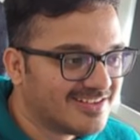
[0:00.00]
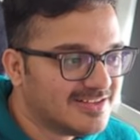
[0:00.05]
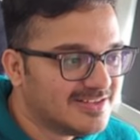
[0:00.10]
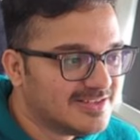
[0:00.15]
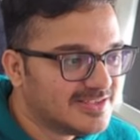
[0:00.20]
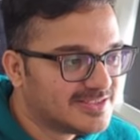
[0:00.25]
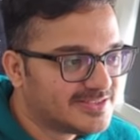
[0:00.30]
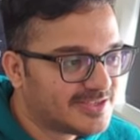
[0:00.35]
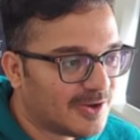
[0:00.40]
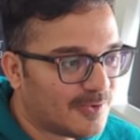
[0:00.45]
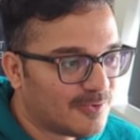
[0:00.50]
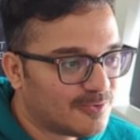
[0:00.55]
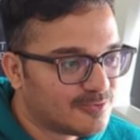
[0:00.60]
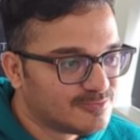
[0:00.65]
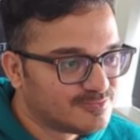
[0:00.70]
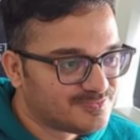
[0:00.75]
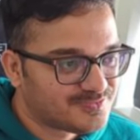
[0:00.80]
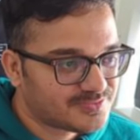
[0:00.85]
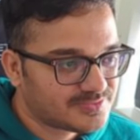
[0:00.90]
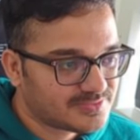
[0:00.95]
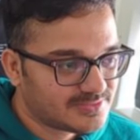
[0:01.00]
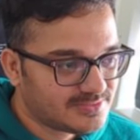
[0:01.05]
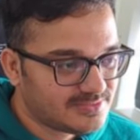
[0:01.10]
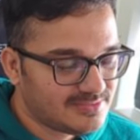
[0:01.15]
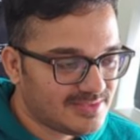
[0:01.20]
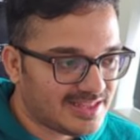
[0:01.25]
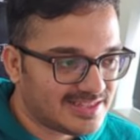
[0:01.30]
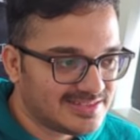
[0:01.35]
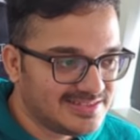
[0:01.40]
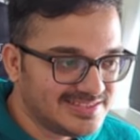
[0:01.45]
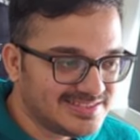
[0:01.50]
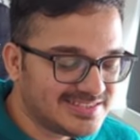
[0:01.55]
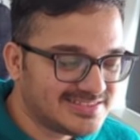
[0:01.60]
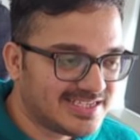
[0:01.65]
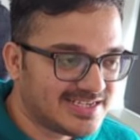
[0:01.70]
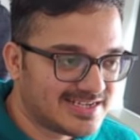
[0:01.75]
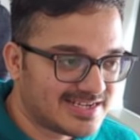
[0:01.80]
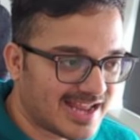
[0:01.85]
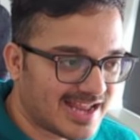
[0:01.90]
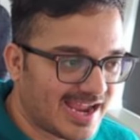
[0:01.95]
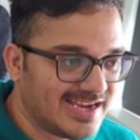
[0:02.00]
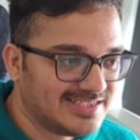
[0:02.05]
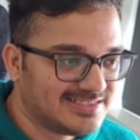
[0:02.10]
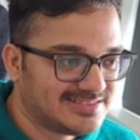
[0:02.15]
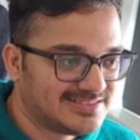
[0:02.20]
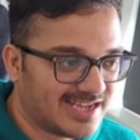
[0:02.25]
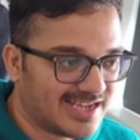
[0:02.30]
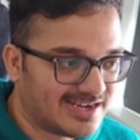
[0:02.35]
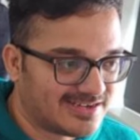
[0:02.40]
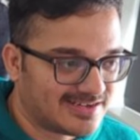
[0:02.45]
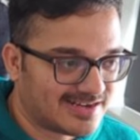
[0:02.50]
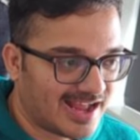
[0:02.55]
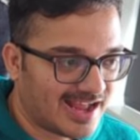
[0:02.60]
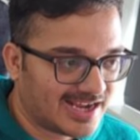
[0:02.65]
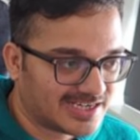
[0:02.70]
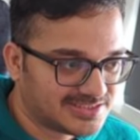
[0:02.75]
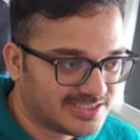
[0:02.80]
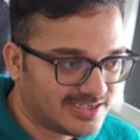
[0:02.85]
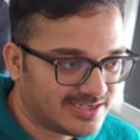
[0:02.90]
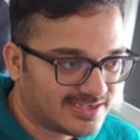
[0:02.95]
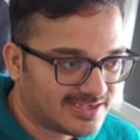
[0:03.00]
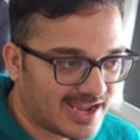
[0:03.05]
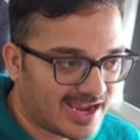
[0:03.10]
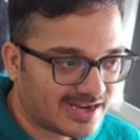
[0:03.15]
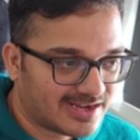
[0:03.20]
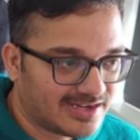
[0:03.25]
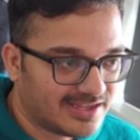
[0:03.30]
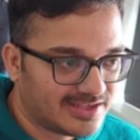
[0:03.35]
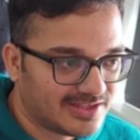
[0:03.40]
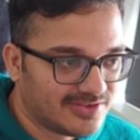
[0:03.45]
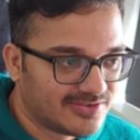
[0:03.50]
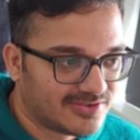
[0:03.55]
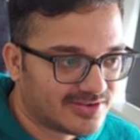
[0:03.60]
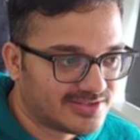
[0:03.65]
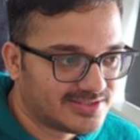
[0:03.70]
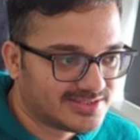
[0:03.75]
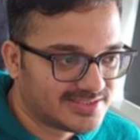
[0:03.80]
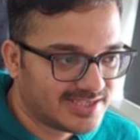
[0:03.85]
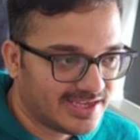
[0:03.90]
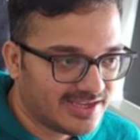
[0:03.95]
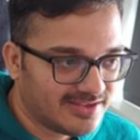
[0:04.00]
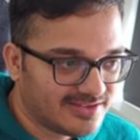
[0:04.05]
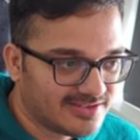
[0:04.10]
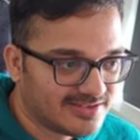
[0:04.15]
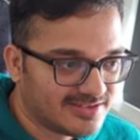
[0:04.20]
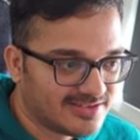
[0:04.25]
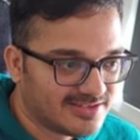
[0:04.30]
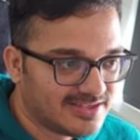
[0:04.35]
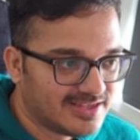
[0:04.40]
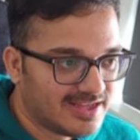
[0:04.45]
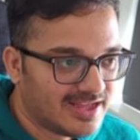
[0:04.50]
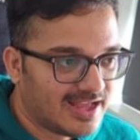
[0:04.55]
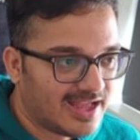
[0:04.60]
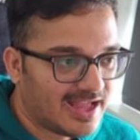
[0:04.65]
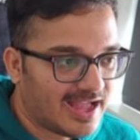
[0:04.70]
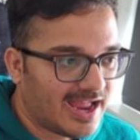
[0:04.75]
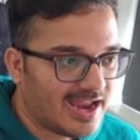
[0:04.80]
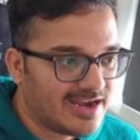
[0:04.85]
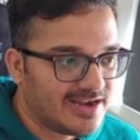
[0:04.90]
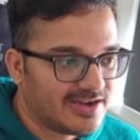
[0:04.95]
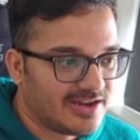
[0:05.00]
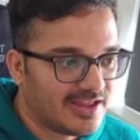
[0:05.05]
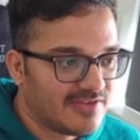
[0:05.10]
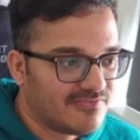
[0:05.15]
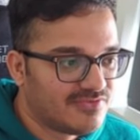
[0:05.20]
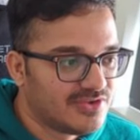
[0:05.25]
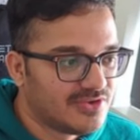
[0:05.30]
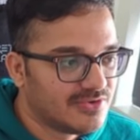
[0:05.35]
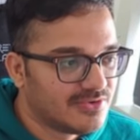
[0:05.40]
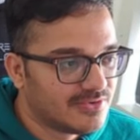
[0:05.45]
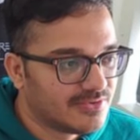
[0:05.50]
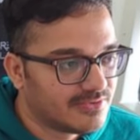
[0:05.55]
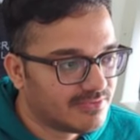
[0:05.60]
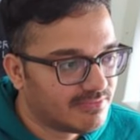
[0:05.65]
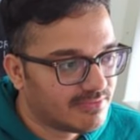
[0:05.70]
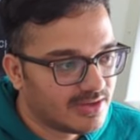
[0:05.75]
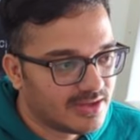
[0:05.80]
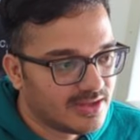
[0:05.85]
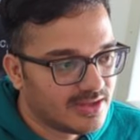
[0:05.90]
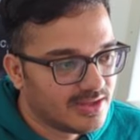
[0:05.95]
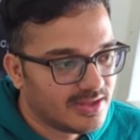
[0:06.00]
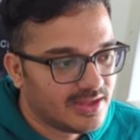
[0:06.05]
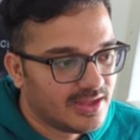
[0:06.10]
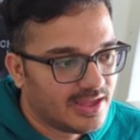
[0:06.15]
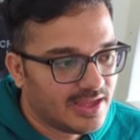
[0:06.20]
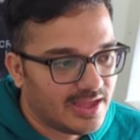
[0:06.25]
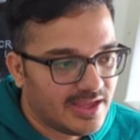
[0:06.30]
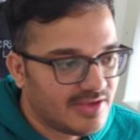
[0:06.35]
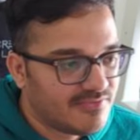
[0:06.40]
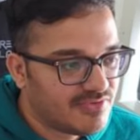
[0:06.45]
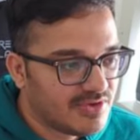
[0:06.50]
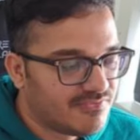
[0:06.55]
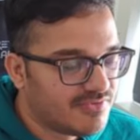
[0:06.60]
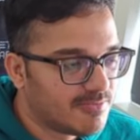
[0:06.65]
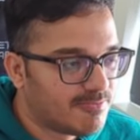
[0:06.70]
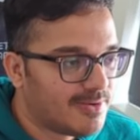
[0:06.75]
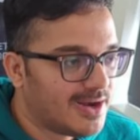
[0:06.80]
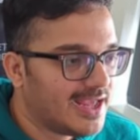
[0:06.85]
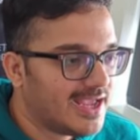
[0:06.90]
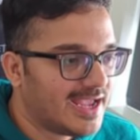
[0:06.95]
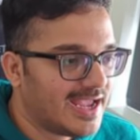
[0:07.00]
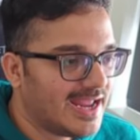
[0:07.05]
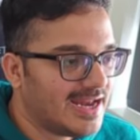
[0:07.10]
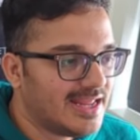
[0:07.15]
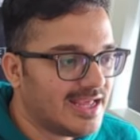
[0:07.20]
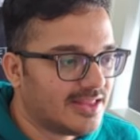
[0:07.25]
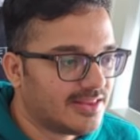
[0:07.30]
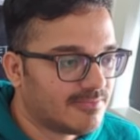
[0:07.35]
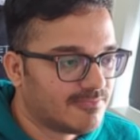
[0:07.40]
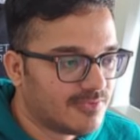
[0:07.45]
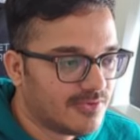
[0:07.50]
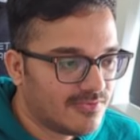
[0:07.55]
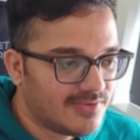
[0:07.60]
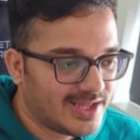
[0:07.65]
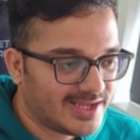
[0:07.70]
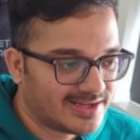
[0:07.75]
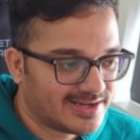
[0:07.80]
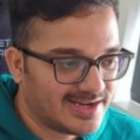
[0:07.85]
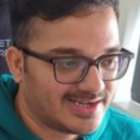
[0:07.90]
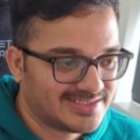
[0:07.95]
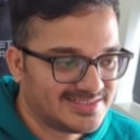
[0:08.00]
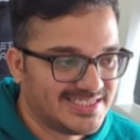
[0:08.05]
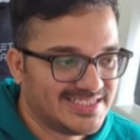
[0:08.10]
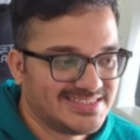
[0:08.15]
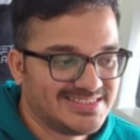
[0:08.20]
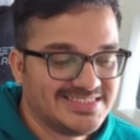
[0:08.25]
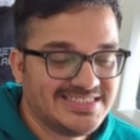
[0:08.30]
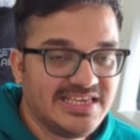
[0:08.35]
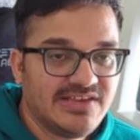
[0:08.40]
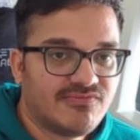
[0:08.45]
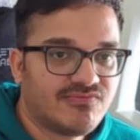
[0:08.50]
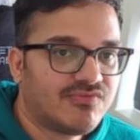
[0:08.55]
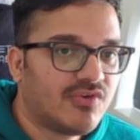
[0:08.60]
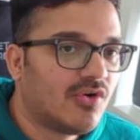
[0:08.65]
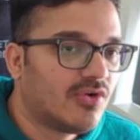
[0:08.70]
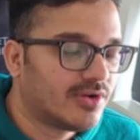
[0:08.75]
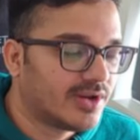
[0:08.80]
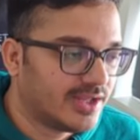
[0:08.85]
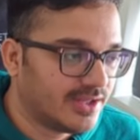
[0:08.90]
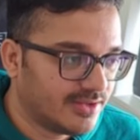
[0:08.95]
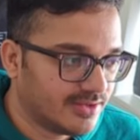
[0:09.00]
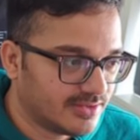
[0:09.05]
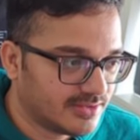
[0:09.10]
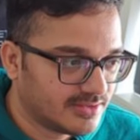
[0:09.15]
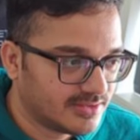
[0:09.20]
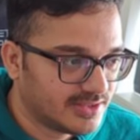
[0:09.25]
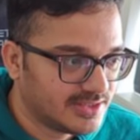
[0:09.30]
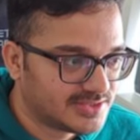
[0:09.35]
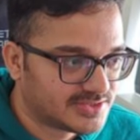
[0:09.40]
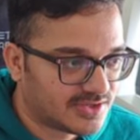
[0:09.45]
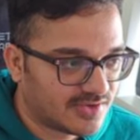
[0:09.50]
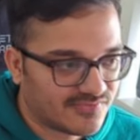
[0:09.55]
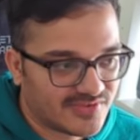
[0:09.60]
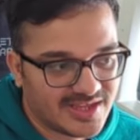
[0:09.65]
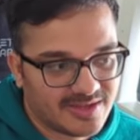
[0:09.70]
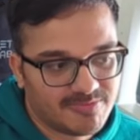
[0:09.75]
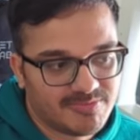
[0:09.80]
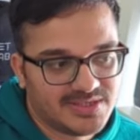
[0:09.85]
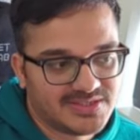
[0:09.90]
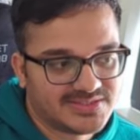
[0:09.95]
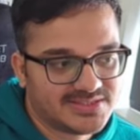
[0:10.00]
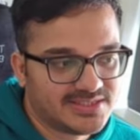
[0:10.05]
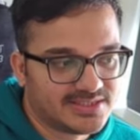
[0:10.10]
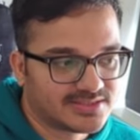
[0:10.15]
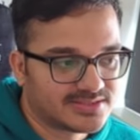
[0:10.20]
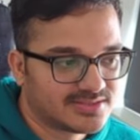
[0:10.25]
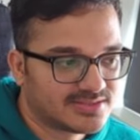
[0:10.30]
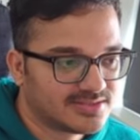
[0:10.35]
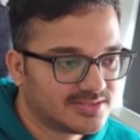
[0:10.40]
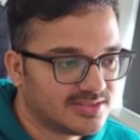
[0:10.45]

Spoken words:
So this is a nice attraction tactic, you could say. And if you play any other move, like let's say c4 here, instead of king b6,